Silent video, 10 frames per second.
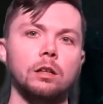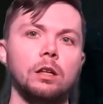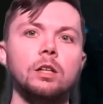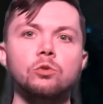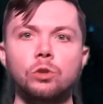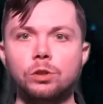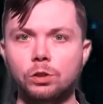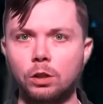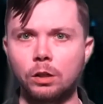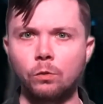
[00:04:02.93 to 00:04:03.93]
entrance
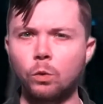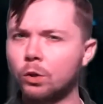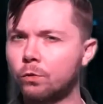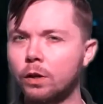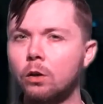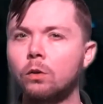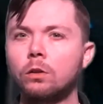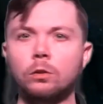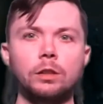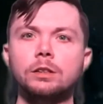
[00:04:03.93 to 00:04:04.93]
of Winterfell,
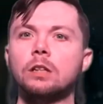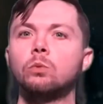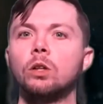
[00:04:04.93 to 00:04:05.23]
or at least that's what